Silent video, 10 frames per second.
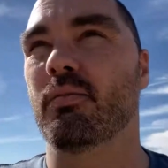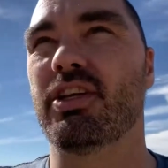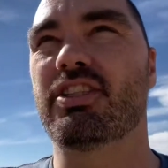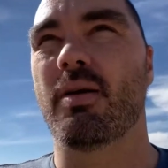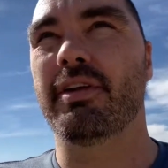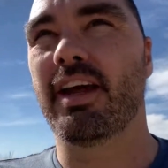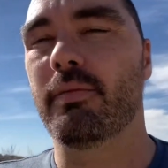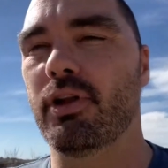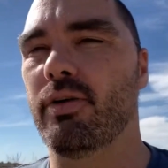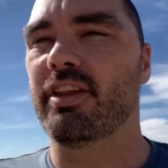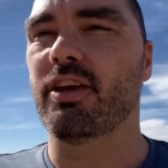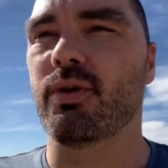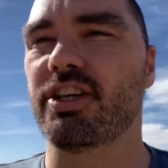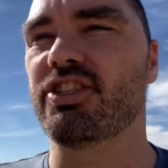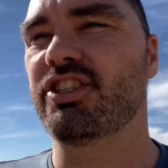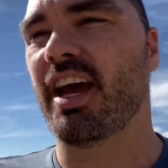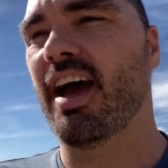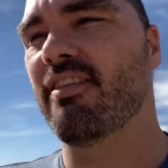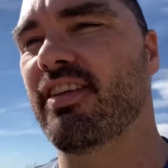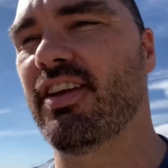comment down below with any questions you
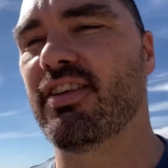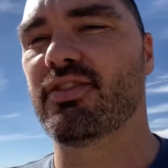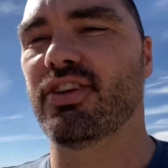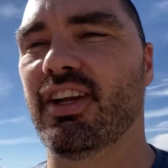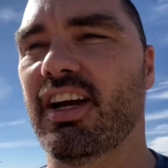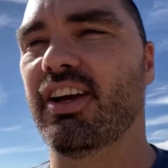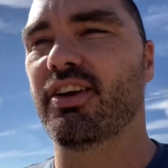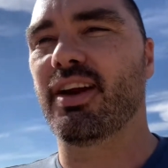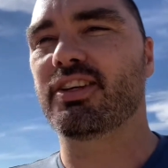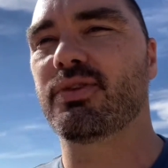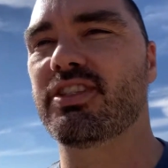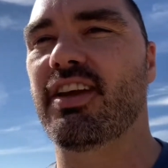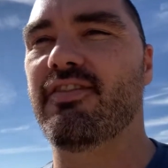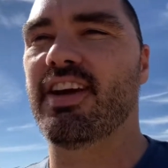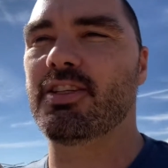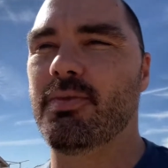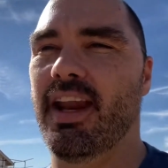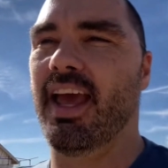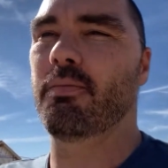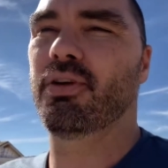have, and good luck on your next real estate investment
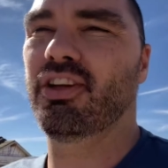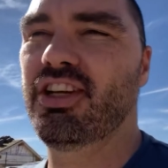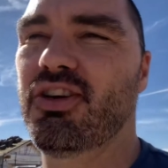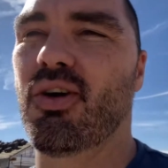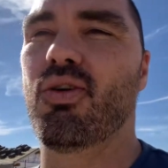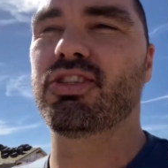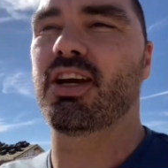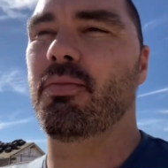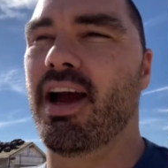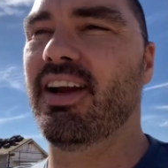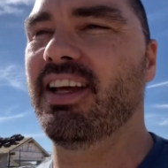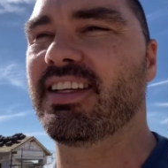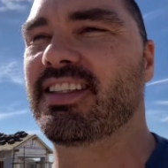and building your wholesale buyer list.